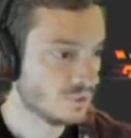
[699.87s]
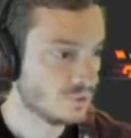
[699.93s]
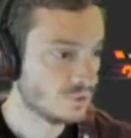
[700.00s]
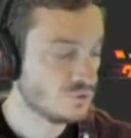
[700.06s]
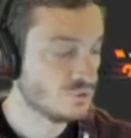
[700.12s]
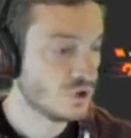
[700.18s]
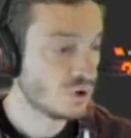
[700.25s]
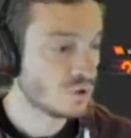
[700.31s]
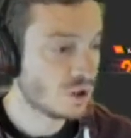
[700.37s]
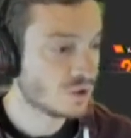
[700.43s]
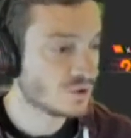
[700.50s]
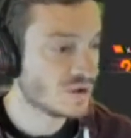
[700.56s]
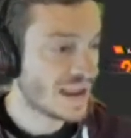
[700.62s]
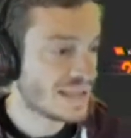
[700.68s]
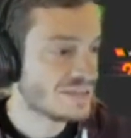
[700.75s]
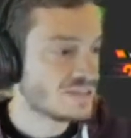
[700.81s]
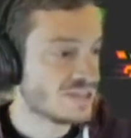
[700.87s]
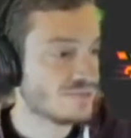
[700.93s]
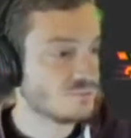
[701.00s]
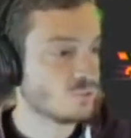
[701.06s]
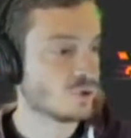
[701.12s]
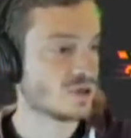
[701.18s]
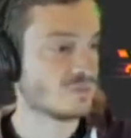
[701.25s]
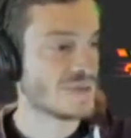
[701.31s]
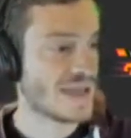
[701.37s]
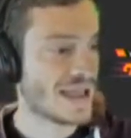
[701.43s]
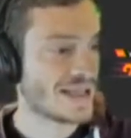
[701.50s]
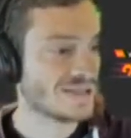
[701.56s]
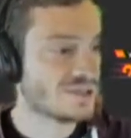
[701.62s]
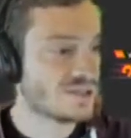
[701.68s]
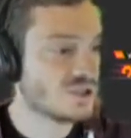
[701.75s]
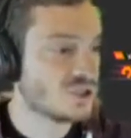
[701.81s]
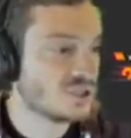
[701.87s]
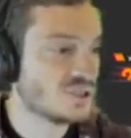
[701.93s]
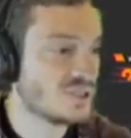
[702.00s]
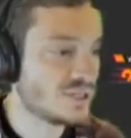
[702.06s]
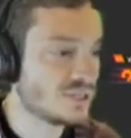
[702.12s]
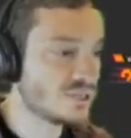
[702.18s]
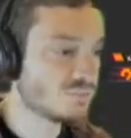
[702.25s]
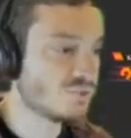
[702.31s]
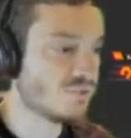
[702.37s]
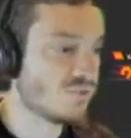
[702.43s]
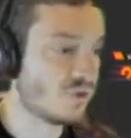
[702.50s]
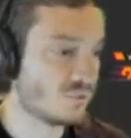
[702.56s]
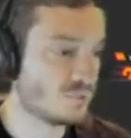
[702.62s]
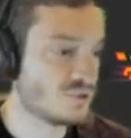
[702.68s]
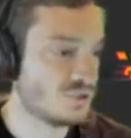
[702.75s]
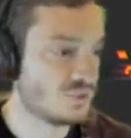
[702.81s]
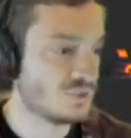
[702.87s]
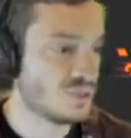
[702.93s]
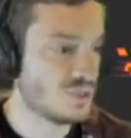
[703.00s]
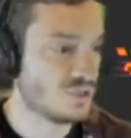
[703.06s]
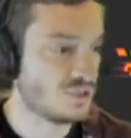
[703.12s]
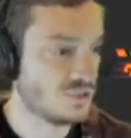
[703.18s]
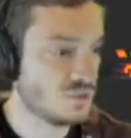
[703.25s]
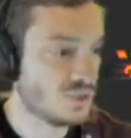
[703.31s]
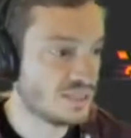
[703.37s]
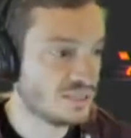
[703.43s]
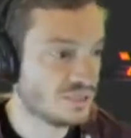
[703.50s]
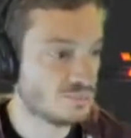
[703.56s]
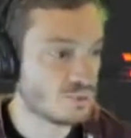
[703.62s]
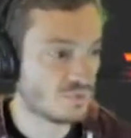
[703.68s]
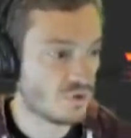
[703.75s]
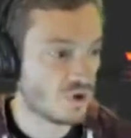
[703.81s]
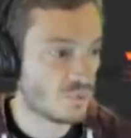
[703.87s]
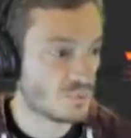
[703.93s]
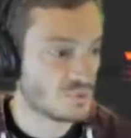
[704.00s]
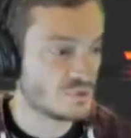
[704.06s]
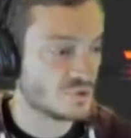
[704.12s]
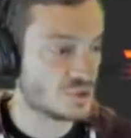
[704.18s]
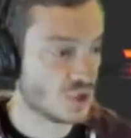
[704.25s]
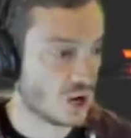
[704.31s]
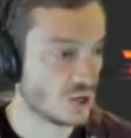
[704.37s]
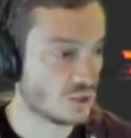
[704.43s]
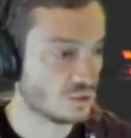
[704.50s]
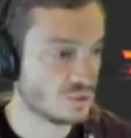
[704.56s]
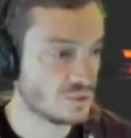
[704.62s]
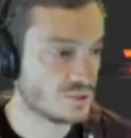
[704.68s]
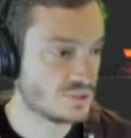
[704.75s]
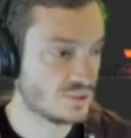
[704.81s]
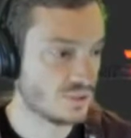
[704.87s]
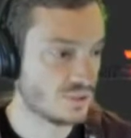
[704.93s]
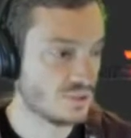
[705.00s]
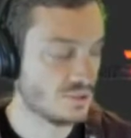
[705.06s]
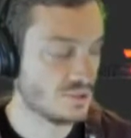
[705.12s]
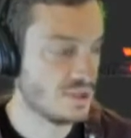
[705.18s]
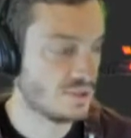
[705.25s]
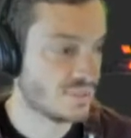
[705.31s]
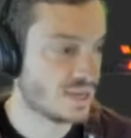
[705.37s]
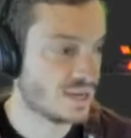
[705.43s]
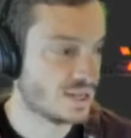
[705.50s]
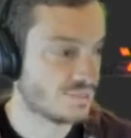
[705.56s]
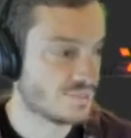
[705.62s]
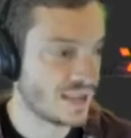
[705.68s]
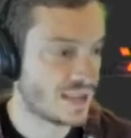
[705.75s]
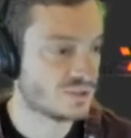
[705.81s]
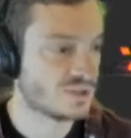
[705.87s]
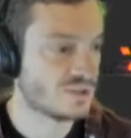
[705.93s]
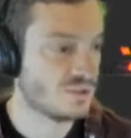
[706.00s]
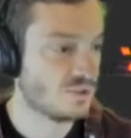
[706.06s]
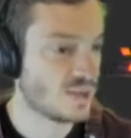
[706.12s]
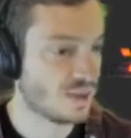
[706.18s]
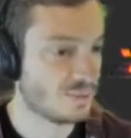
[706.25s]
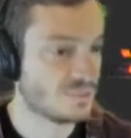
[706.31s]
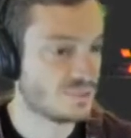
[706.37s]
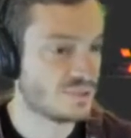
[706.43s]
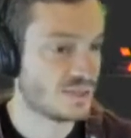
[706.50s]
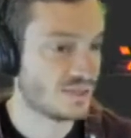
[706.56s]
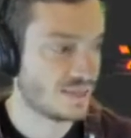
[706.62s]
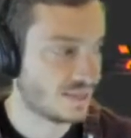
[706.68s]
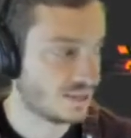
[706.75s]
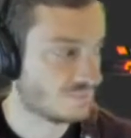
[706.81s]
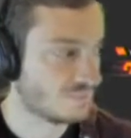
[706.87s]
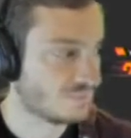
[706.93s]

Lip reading: You no longer had to get more capacity just to get the performance you needed. You get the performance regardless of the amount of capacity you happen to have.